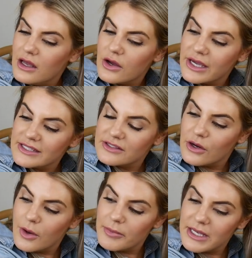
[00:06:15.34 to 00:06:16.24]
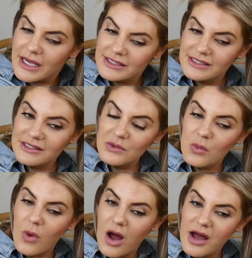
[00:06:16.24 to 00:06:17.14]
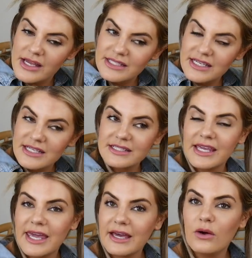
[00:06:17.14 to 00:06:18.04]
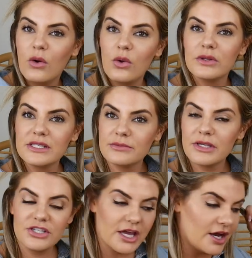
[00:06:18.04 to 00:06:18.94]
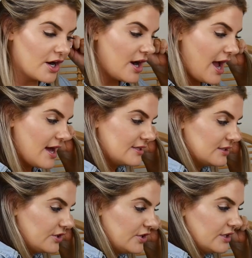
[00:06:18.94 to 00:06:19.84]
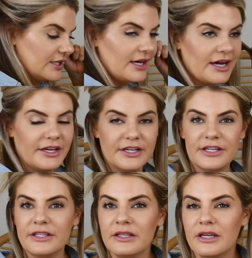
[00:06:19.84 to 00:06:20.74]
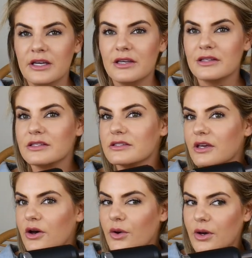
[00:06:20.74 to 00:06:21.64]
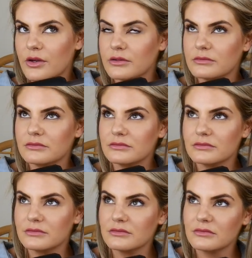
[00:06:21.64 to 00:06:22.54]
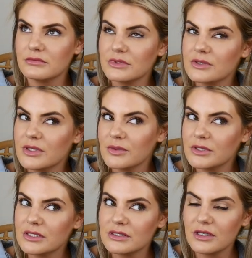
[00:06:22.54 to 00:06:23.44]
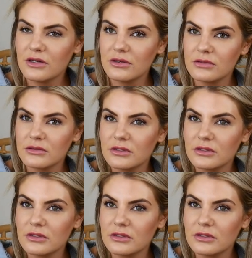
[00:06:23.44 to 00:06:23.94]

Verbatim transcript: Okay, so because it's a wand, it can't hold as much hair as a curling iron. So, which way would this go? I